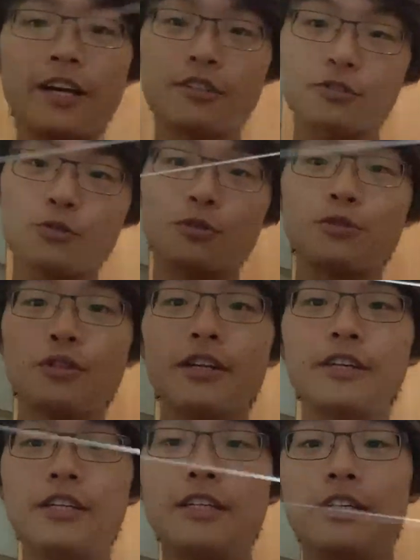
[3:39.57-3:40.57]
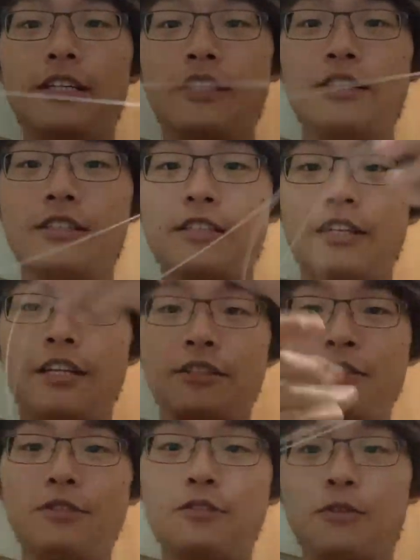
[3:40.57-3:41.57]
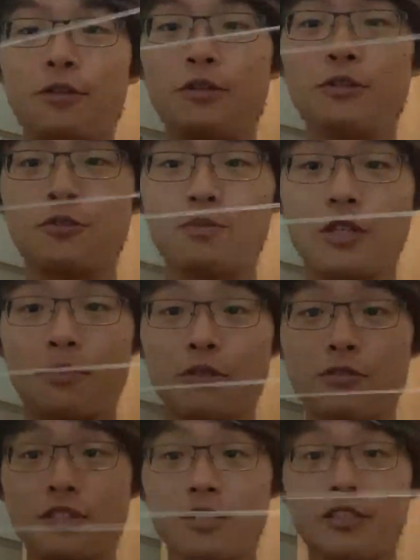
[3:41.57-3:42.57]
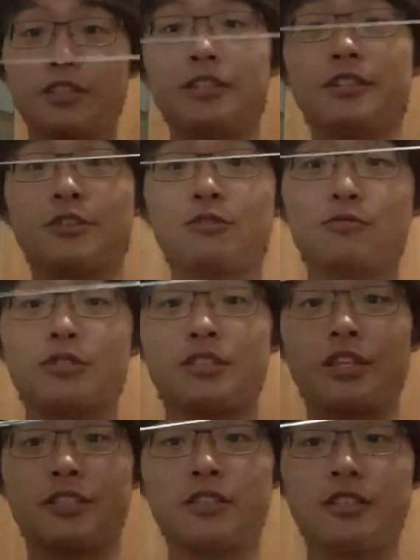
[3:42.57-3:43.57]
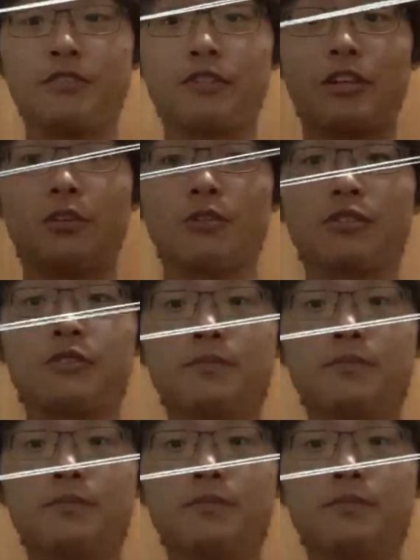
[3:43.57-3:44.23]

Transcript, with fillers: So as you all should be able to see, the snoot is actually very long,